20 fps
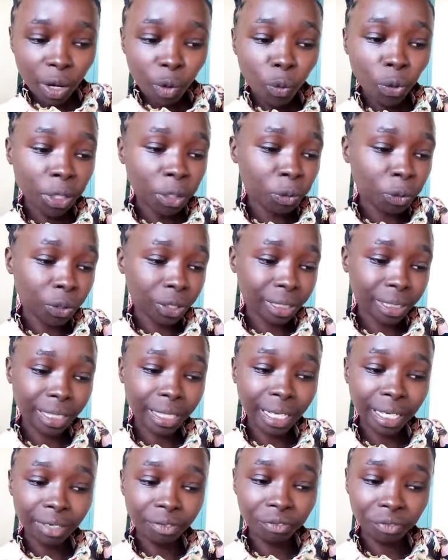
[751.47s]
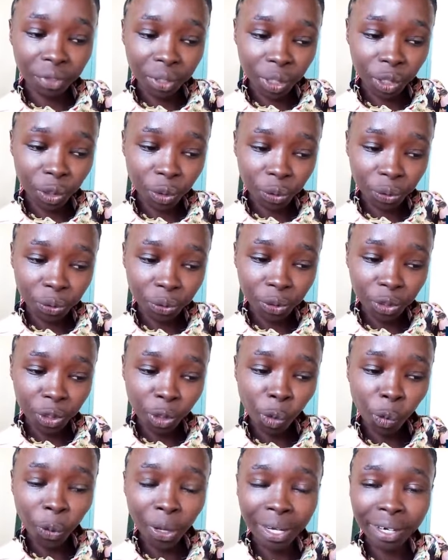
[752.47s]
When you watch that video,
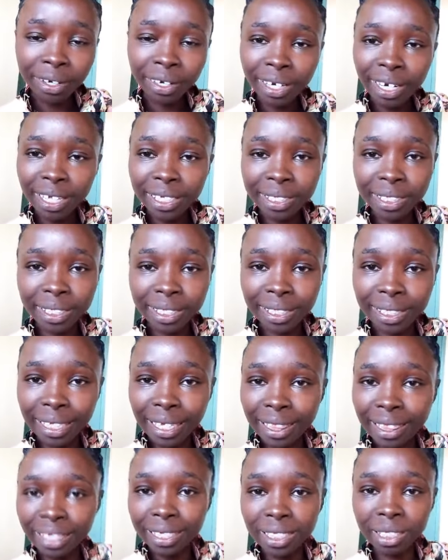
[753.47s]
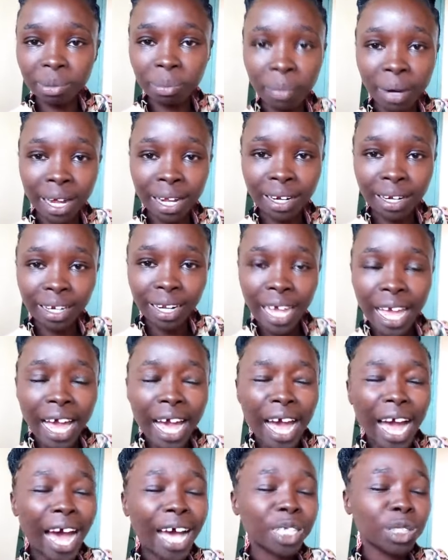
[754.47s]
you will really see this man
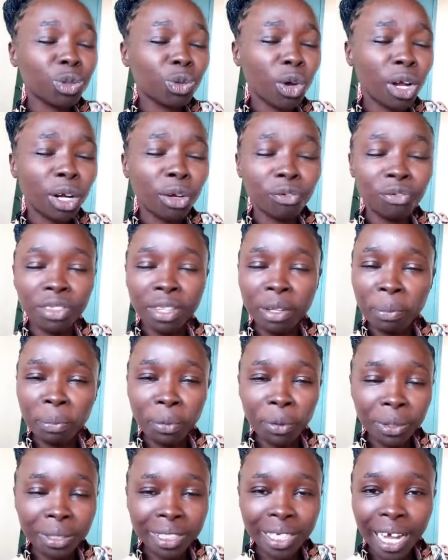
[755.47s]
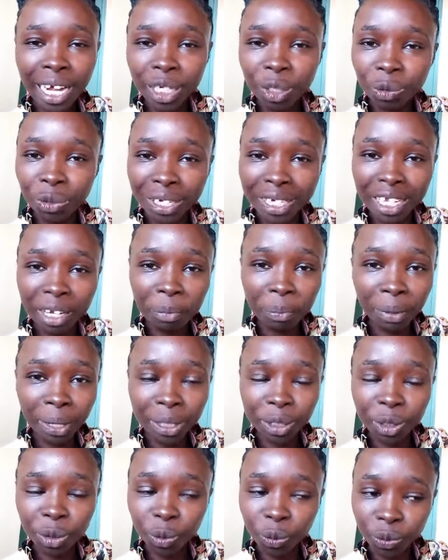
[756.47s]
as one of the most hardworking
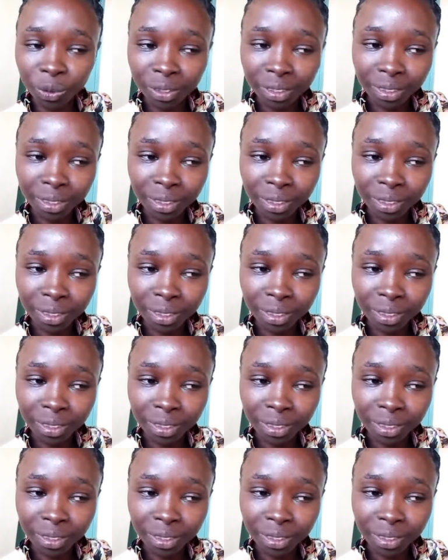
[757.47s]
person.